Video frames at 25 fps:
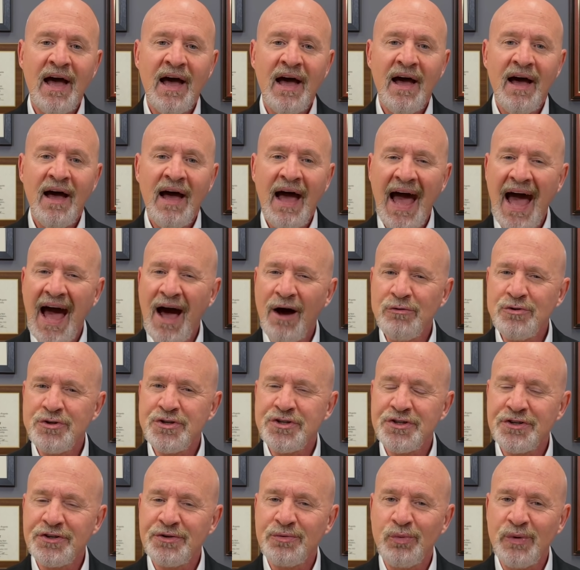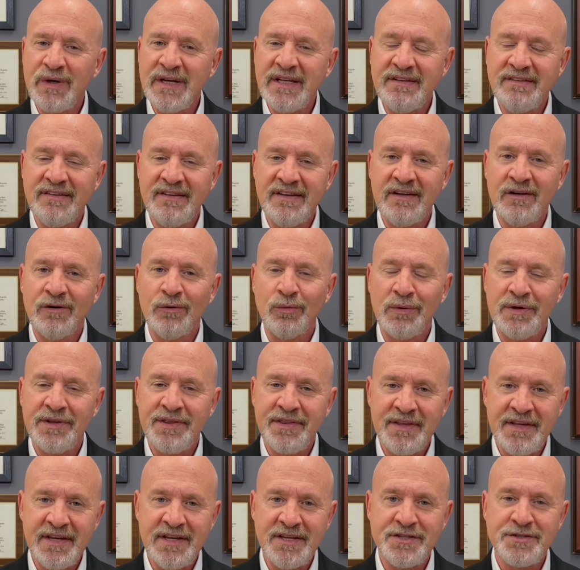How should we deal with
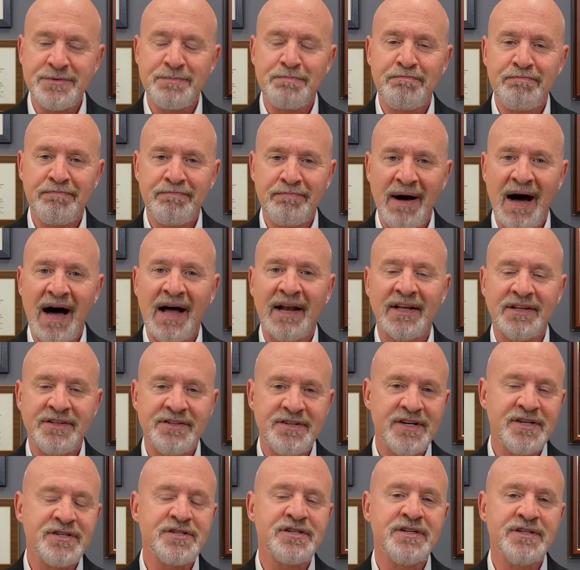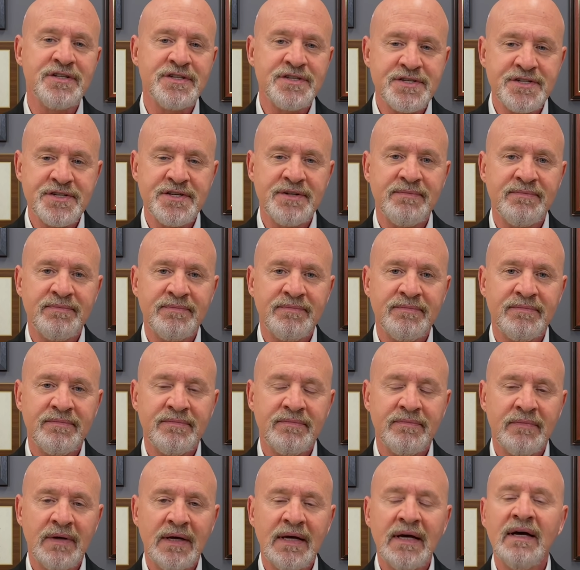these politicians?
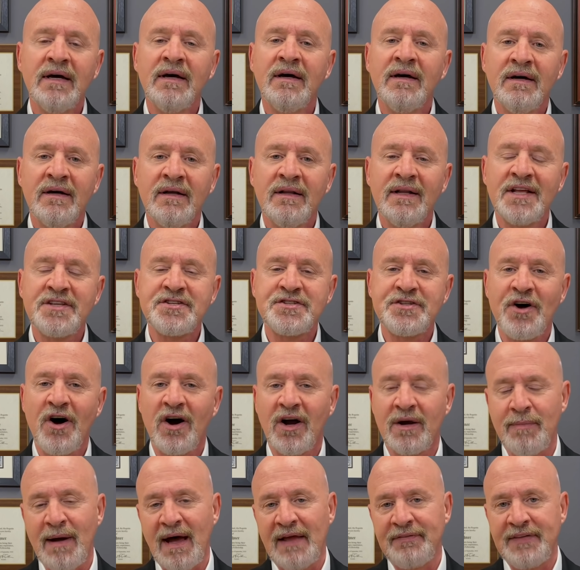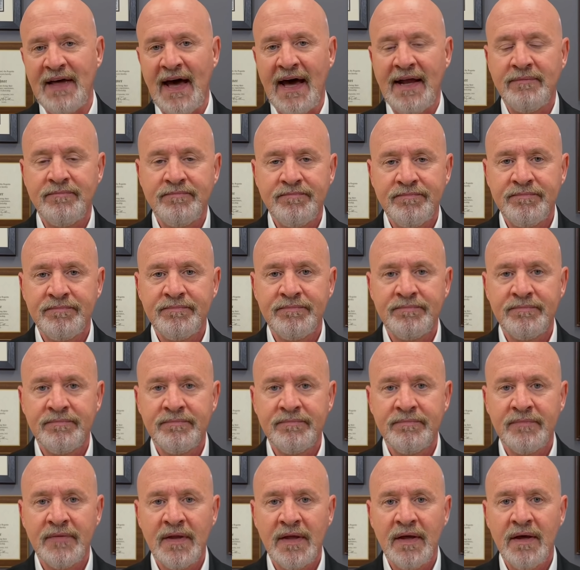Let's talk about that.
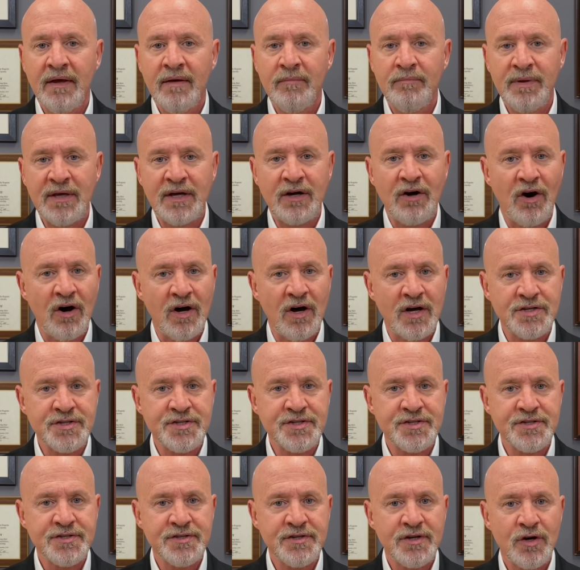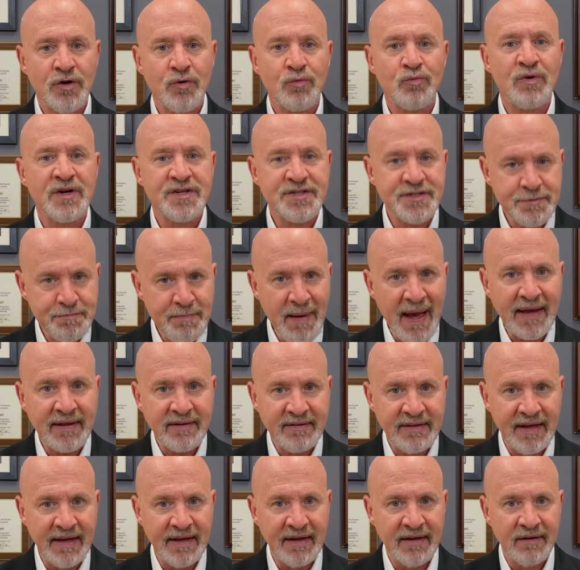Because
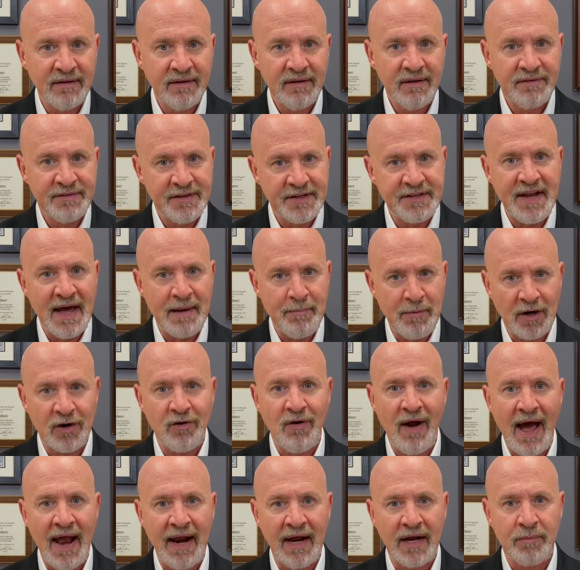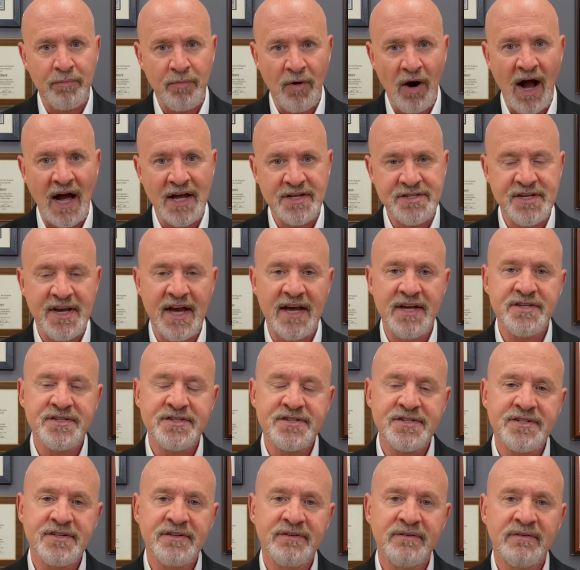respecting the democratic
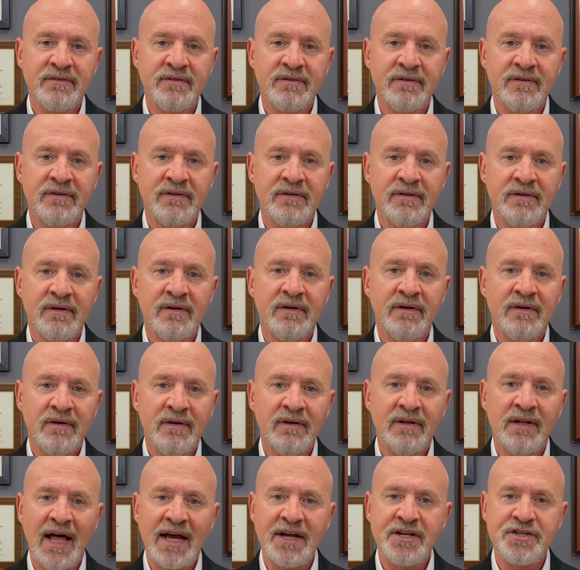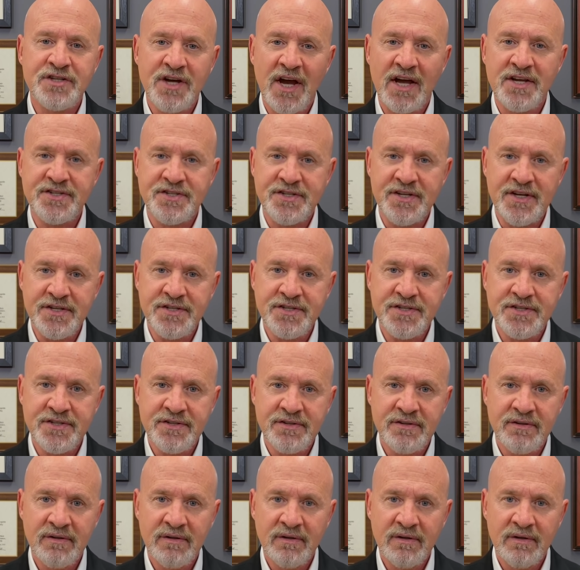process, like justice,
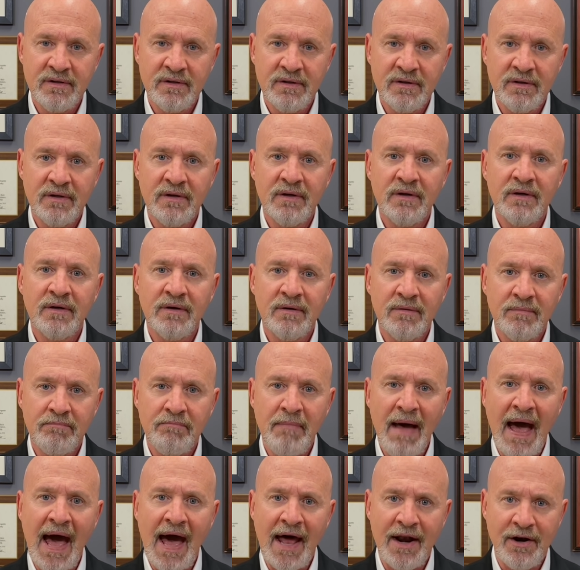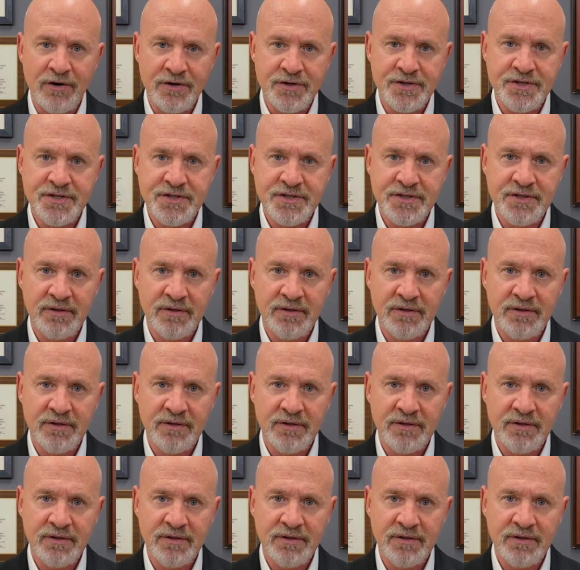matters.